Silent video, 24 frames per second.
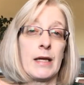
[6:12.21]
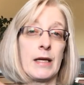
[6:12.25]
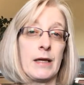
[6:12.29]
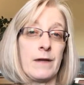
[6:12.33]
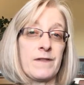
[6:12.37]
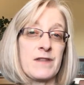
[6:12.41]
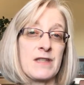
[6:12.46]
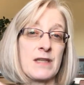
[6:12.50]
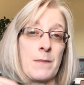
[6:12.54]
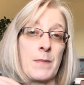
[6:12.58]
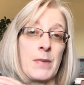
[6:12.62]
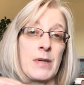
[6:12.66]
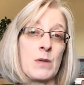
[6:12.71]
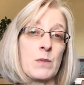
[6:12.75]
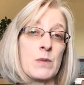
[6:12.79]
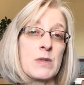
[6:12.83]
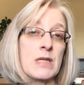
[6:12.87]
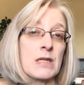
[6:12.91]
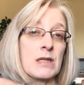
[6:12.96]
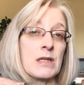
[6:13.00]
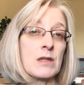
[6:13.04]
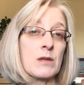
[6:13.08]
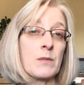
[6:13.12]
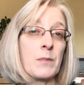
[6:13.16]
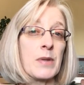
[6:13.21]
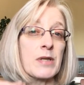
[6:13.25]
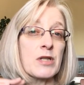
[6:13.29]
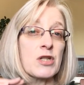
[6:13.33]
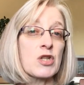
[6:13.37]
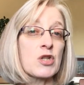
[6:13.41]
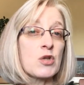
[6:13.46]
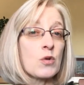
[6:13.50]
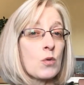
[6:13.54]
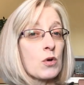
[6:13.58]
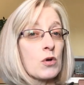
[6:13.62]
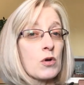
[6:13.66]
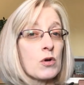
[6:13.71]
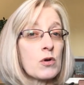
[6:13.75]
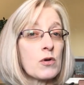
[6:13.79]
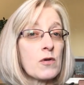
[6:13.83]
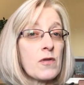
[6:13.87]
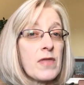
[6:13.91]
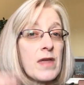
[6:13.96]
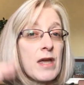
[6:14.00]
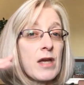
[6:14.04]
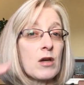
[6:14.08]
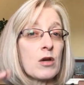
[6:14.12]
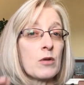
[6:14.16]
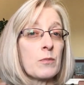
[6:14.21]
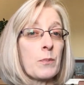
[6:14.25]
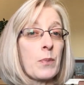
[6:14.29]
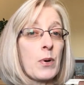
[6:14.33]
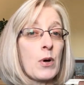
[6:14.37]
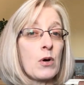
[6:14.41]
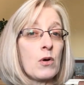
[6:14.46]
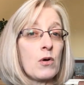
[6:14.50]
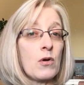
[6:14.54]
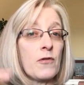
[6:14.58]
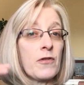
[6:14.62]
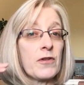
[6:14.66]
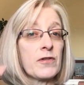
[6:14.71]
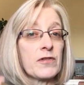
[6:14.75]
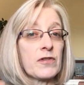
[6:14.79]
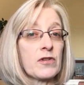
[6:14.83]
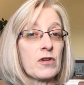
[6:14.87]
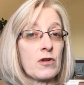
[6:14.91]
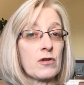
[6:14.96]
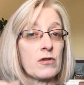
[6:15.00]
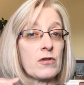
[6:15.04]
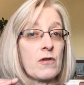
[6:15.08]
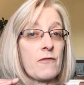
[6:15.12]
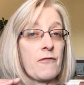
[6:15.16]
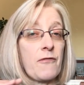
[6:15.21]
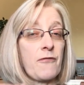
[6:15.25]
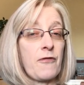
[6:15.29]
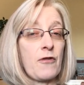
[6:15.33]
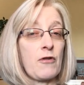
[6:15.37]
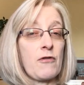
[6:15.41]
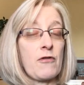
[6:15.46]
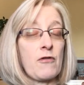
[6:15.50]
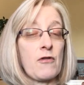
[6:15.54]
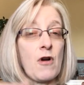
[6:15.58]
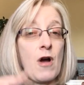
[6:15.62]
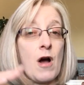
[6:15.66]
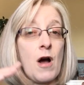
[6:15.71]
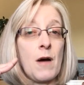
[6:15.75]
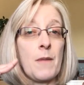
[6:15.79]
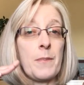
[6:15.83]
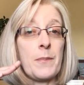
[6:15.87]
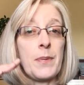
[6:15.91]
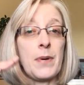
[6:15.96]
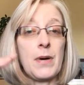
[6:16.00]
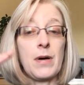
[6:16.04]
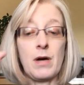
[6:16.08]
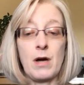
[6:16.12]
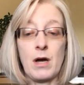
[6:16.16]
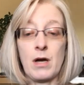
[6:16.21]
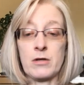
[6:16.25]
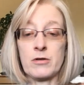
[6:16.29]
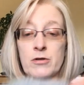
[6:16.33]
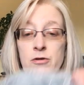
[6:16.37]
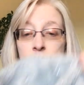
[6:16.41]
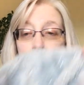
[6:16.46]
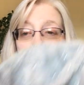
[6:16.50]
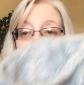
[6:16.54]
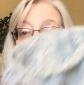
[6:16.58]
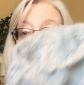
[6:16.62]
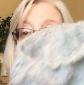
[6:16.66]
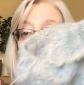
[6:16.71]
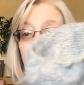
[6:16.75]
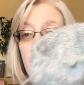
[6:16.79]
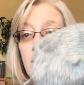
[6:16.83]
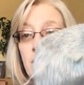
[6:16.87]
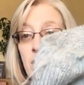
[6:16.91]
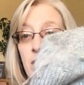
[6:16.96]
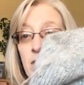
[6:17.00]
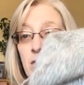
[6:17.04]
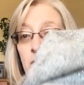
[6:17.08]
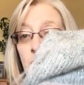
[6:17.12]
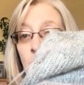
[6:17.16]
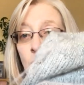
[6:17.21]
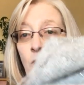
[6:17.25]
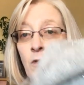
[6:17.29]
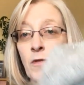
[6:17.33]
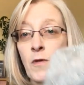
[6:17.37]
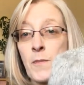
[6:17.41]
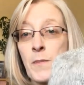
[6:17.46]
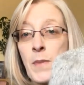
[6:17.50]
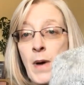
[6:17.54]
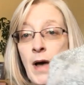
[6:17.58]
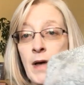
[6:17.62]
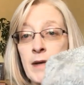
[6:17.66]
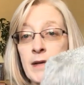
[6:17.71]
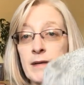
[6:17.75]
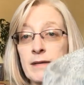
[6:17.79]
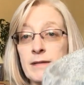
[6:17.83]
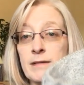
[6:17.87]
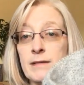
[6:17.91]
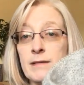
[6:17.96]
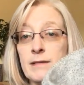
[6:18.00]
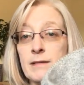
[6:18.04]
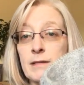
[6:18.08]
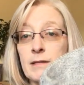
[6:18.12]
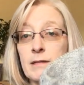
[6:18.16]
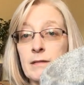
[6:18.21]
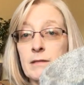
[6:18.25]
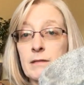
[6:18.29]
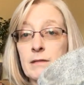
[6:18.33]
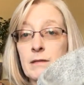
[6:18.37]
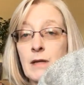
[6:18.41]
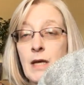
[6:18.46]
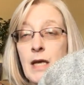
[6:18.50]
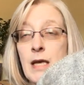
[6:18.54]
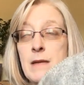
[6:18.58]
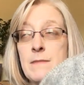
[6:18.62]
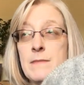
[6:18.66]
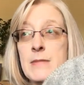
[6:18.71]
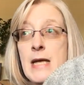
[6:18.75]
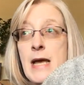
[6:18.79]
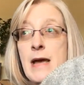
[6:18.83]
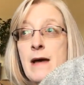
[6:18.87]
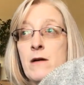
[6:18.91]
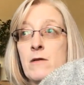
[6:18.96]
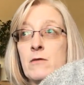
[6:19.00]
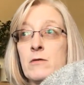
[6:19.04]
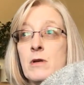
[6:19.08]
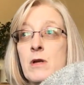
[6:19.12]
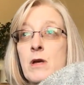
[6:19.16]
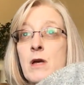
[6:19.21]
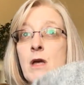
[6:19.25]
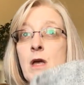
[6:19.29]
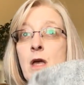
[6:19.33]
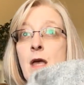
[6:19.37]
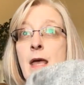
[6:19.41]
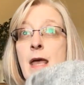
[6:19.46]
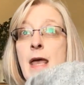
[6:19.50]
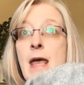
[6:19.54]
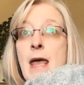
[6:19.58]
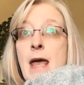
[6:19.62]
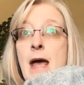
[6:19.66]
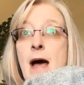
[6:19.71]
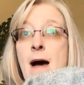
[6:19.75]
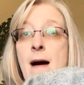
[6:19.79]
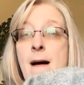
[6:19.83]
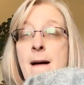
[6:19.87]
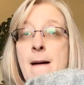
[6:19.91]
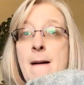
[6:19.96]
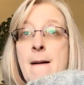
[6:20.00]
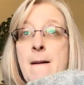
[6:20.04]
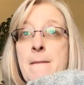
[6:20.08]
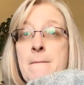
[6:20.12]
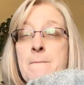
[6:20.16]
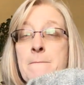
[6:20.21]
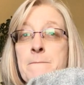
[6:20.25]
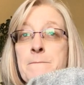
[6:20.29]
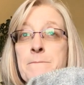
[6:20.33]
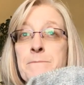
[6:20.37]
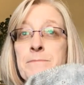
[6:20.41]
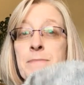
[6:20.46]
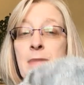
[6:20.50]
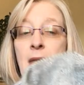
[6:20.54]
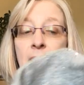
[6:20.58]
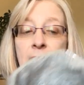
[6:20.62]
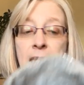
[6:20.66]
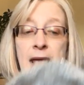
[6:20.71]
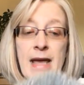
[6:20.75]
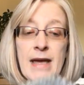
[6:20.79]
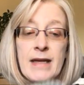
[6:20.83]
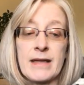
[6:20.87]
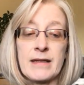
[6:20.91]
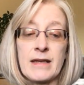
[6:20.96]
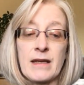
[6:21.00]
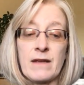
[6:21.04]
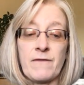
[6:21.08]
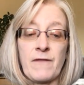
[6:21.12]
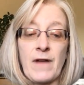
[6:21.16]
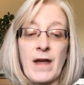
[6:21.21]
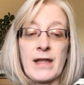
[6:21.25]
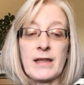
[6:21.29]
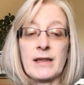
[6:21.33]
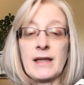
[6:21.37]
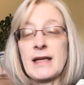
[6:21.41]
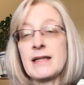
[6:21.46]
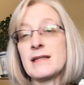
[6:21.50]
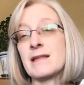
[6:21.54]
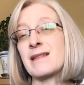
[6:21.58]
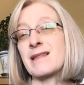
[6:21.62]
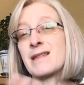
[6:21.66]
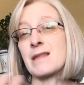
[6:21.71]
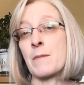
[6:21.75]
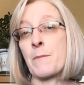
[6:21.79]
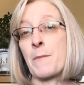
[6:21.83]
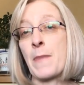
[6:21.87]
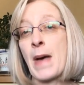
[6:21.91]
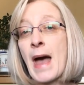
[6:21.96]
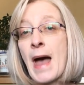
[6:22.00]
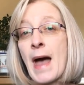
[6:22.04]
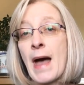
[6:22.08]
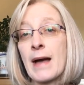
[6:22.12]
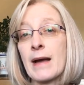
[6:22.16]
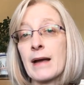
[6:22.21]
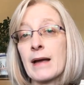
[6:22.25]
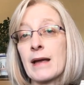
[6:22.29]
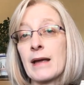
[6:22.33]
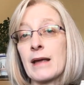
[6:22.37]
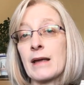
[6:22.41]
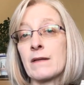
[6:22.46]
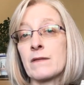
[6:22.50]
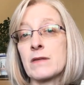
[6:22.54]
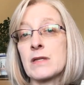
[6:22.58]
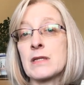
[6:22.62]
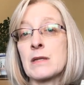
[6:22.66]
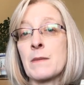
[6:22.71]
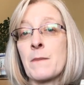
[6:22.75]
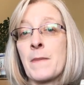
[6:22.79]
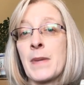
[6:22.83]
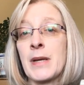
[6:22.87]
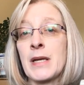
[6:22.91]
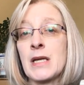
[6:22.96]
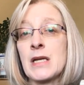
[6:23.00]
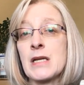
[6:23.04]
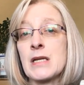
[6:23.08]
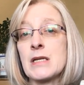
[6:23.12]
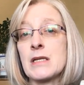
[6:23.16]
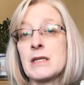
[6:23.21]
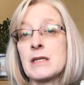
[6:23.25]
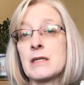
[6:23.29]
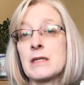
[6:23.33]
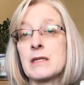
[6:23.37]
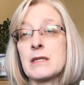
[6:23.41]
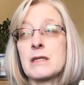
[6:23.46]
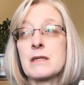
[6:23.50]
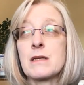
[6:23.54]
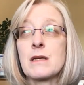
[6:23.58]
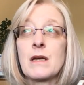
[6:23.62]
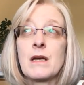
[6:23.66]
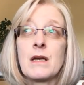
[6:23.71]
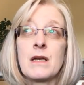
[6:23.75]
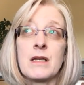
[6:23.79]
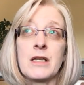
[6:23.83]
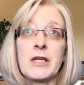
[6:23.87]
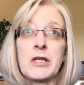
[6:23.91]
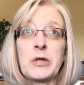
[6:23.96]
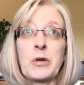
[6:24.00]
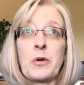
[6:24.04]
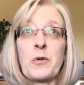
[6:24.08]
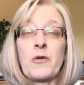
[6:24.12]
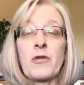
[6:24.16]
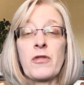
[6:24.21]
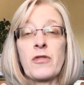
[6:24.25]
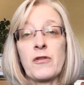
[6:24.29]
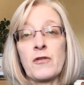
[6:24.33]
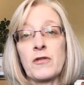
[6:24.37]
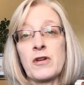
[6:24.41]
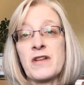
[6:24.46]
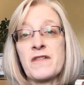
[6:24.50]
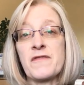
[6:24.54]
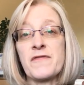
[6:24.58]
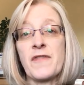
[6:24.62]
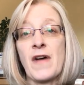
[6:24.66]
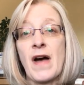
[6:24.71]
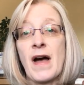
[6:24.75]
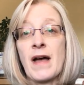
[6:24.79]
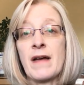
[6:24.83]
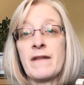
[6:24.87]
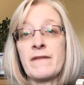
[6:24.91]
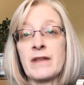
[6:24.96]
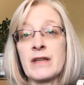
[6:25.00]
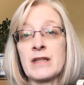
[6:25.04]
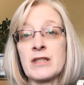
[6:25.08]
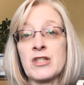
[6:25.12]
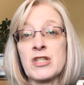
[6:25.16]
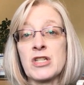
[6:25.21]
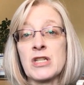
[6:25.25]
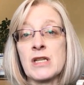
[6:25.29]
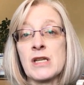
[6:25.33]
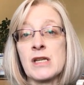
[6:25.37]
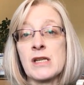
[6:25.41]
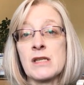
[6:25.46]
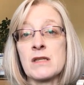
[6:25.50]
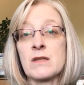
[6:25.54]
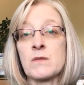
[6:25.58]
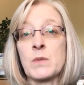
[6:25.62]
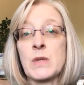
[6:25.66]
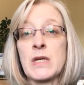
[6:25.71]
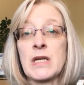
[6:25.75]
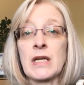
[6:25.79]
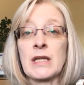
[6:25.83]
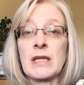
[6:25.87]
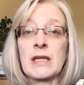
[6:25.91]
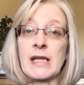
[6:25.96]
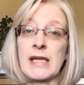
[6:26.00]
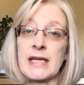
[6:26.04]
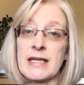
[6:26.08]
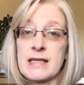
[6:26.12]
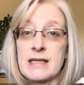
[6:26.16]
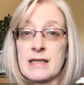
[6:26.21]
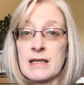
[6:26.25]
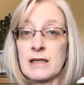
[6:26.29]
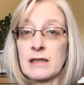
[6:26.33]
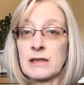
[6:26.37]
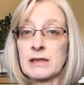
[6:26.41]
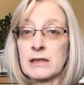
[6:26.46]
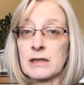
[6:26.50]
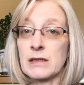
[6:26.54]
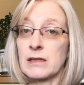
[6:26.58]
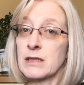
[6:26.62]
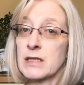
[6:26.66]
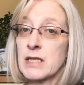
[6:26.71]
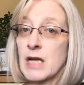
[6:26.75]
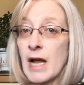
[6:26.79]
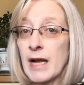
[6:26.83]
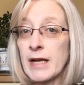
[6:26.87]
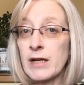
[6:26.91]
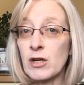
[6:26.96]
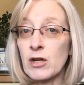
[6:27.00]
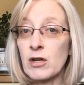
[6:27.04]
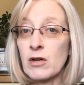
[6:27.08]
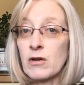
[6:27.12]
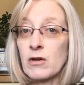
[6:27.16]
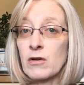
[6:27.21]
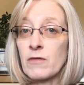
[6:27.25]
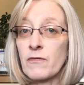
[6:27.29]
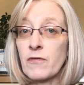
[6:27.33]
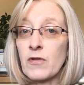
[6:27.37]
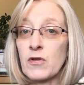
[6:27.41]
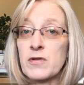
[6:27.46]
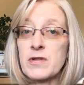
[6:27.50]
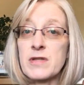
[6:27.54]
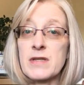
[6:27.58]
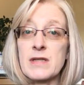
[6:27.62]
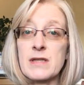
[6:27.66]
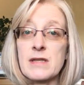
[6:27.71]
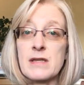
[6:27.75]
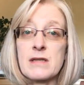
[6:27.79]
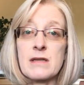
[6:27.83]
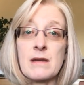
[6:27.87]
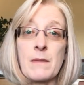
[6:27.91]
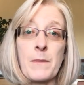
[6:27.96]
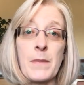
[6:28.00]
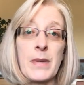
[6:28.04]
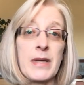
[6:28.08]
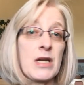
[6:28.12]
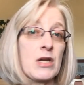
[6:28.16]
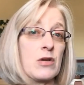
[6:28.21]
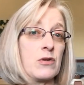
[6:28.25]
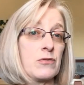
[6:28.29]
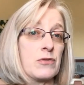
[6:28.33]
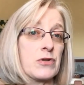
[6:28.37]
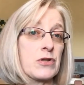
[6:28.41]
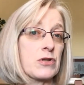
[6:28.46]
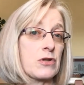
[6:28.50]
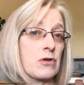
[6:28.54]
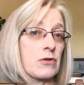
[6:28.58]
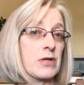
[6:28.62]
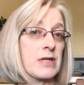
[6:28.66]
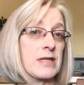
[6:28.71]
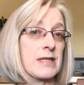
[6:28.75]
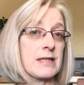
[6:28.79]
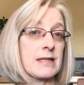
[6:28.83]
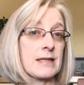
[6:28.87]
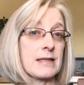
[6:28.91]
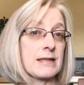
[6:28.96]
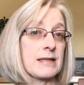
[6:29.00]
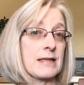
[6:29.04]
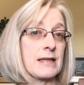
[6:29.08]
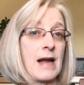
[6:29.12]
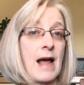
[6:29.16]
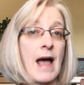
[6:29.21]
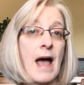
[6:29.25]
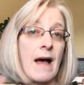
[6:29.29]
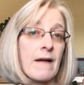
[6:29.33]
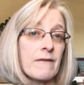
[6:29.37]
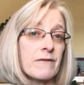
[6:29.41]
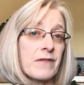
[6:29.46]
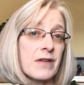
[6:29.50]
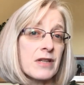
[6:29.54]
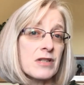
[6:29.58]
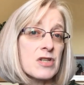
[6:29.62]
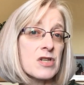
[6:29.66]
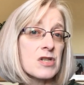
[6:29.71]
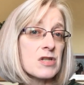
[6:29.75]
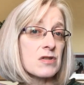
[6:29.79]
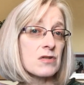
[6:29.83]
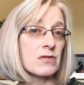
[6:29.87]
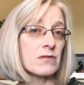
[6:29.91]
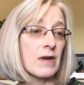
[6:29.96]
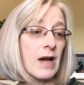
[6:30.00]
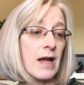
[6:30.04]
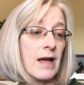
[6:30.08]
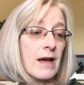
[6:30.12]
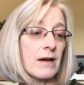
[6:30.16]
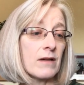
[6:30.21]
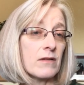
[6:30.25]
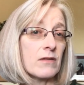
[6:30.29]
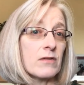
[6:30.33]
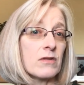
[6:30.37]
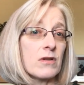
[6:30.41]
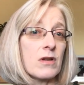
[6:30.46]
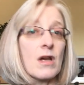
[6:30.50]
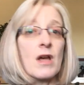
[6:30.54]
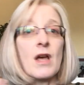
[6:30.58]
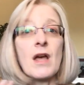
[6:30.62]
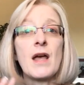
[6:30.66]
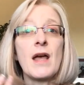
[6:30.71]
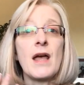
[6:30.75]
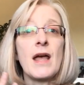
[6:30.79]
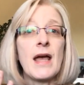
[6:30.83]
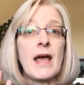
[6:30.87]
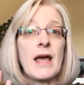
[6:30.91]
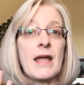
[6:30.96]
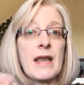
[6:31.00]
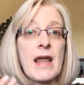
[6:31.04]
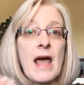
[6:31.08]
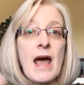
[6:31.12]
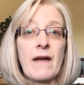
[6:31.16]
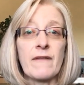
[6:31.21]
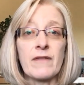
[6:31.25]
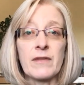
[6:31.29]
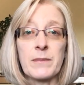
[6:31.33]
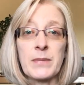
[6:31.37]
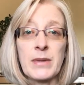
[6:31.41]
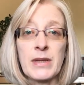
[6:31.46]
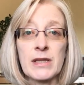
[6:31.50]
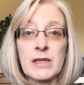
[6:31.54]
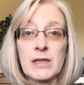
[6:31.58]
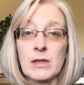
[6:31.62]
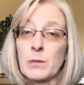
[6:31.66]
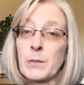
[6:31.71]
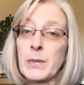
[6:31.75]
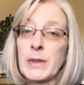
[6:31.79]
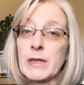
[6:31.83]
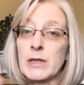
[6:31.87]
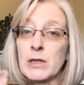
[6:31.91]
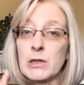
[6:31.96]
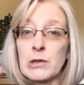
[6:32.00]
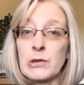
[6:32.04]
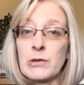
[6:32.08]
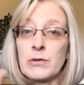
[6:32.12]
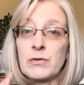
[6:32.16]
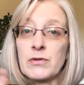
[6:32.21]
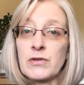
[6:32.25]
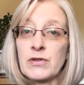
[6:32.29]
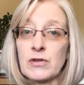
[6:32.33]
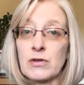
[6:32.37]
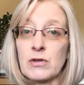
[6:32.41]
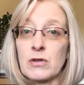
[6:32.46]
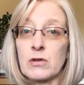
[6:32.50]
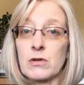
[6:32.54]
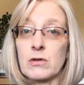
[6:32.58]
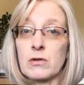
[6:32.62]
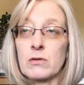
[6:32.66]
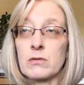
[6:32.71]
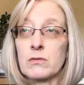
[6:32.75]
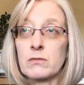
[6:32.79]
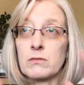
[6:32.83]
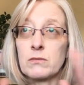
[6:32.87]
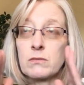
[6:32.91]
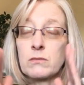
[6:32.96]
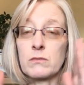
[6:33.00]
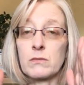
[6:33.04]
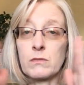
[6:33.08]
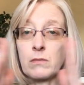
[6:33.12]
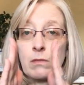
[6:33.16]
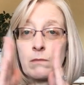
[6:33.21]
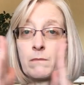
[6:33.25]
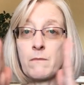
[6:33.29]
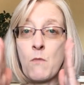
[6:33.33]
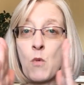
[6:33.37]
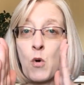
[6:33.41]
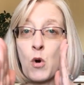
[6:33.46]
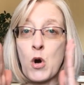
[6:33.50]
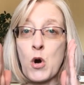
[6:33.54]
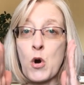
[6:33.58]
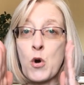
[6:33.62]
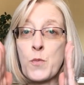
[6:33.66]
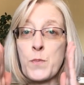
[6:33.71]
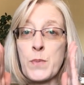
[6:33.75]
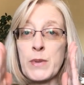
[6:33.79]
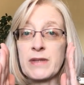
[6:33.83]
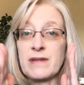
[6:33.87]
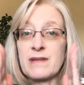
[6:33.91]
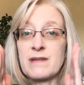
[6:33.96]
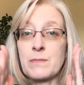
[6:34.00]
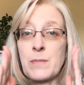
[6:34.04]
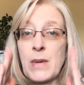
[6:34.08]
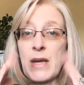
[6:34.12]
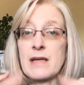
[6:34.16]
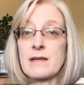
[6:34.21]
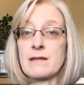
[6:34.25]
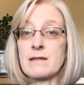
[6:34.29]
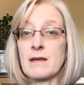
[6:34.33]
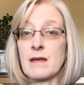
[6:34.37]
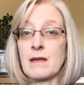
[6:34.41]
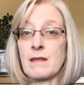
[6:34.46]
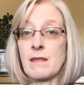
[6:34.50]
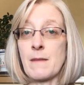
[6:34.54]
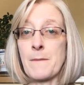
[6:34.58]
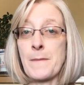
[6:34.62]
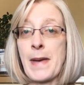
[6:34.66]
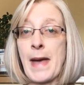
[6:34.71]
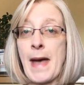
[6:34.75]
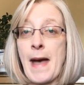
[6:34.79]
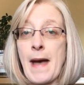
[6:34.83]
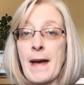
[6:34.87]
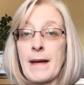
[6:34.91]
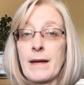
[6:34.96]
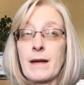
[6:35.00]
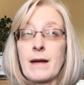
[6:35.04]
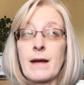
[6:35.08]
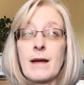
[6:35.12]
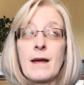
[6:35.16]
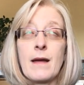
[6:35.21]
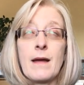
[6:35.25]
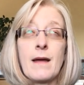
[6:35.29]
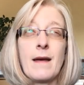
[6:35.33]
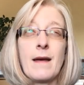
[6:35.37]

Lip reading: if somebody was a little bit shorter, they could pull the skirt further up underneath where the bodice came down. And if I lace the back, if somebody's, you know, 35 inches, we can lace it a little tighter versus somebody who's 36 and a half inches around and have it be a little bit looser, more open space in the back.